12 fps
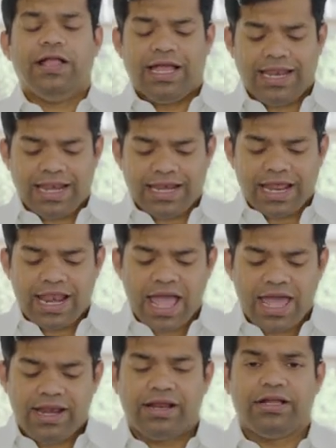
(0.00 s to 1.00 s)
and, and,
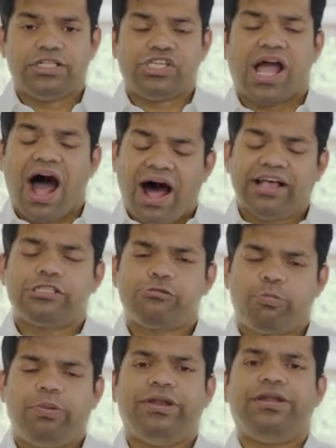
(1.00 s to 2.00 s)
and energy, our
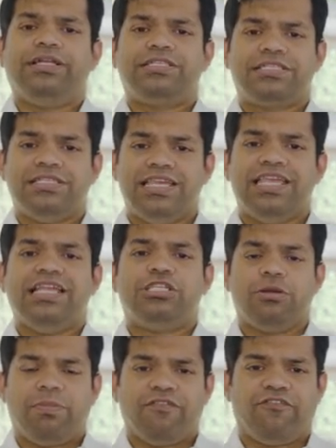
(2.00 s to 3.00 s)
spirits need
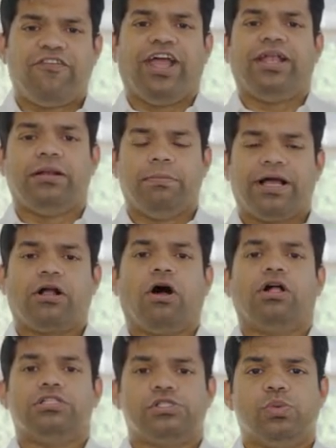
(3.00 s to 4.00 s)
to be fed by
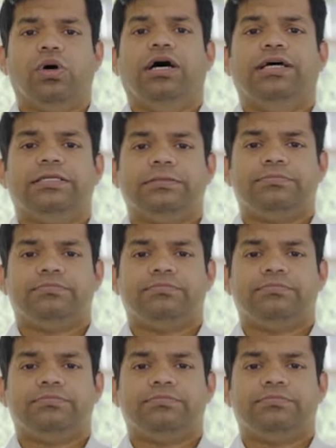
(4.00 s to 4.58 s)
God's word.